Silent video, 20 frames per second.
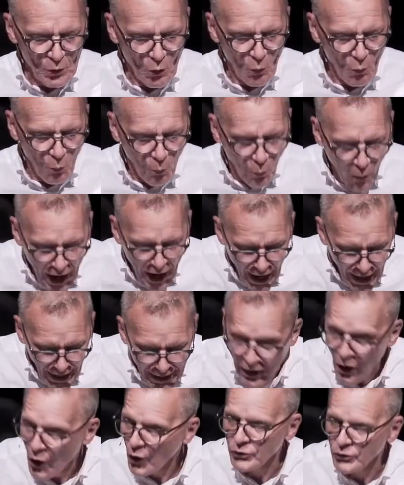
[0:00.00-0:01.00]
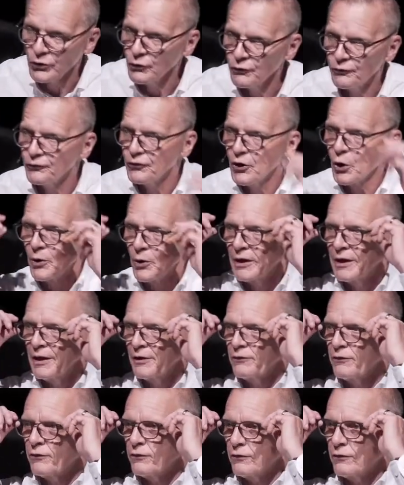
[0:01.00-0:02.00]
Why are you
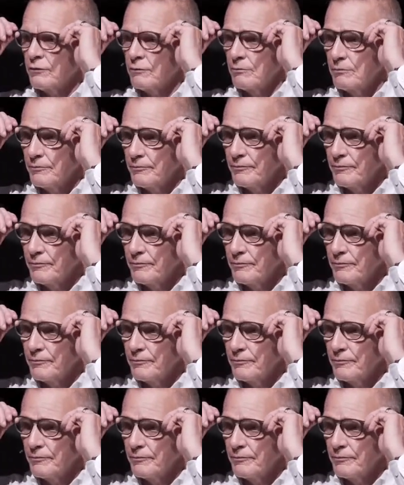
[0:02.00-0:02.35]
furious?